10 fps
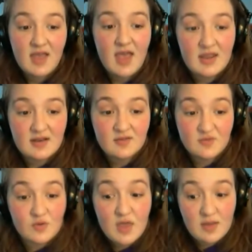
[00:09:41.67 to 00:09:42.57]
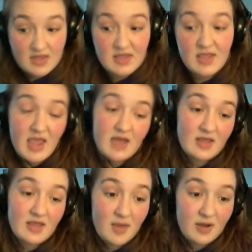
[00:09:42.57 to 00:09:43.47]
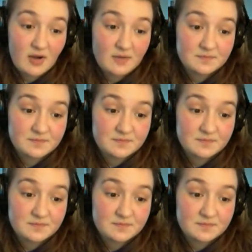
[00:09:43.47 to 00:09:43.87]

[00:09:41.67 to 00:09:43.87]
and so that he can get better.